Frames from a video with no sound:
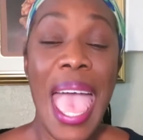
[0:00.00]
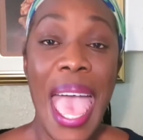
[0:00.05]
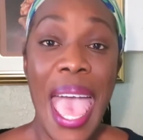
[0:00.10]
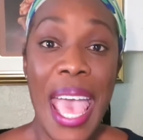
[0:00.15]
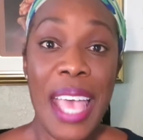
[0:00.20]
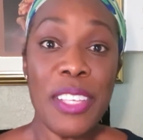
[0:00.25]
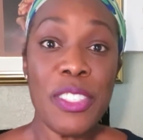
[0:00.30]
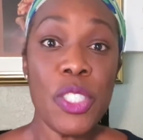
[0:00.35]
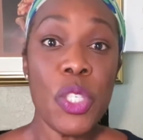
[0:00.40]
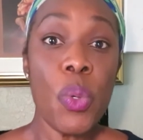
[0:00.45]

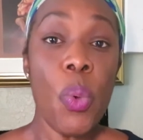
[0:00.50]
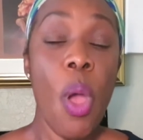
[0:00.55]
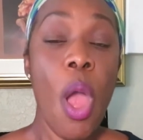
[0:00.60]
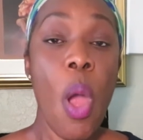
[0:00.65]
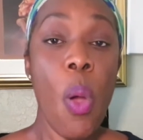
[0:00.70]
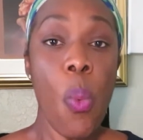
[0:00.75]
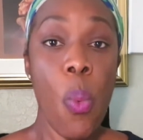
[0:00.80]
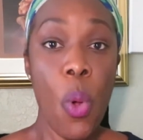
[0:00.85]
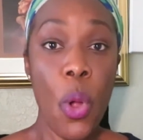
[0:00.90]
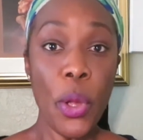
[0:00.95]
as you
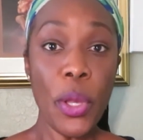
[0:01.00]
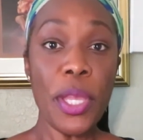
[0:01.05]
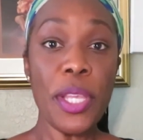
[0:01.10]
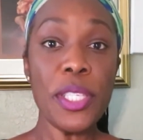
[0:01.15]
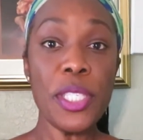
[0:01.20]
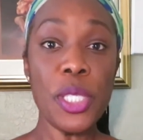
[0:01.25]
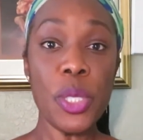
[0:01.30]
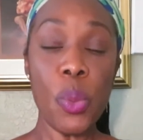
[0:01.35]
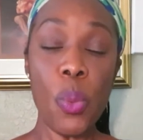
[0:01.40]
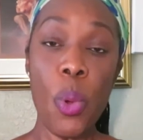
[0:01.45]
are
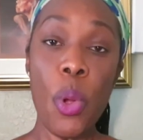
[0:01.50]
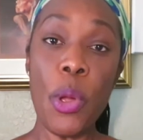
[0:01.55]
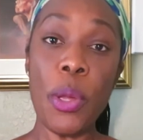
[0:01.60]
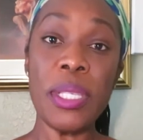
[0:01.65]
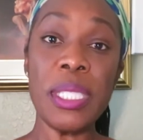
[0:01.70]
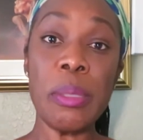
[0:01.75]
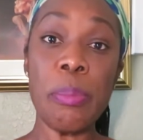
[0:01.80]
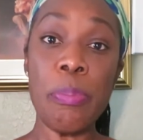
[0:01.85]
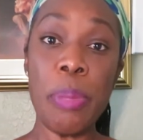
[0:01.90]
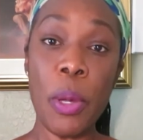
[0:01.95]
working
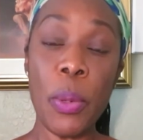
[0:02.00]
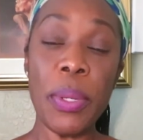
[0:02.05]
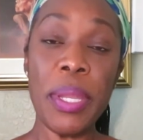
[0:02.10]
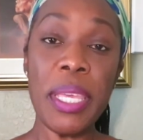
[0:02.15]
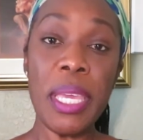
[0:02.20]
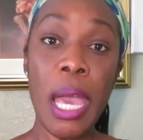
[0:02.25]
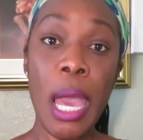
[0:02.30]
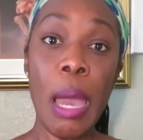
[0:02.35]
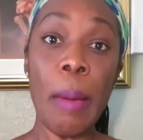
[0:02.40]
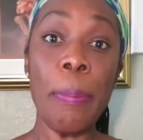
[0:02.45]
towards
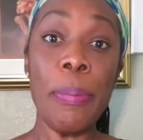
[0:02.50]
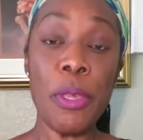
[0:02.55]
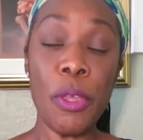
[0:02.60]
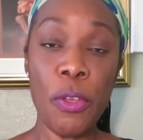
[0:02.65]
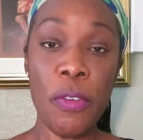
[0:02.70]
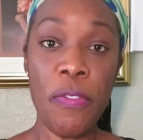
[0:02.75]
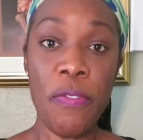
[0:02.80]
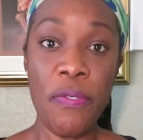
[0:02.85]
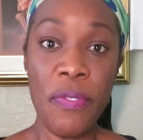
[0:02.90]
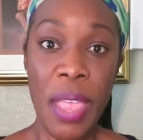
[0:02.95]
building up
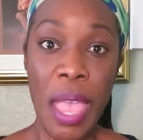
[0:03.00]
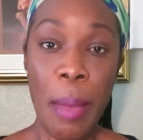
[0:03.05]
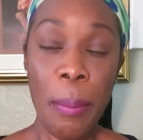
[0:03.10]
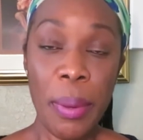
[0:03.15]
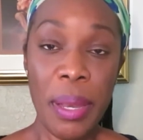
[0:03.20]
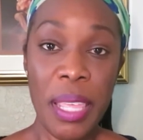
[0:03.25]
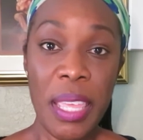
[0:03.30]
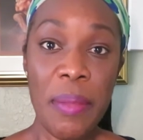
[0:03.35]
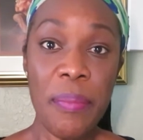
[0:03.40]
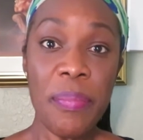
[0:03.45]
your
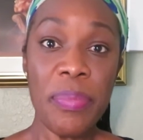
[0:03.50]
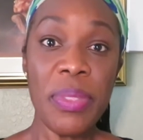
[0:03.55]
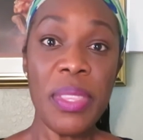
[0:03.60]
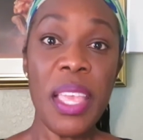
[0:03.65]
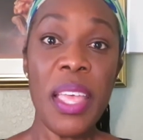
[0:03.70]
family,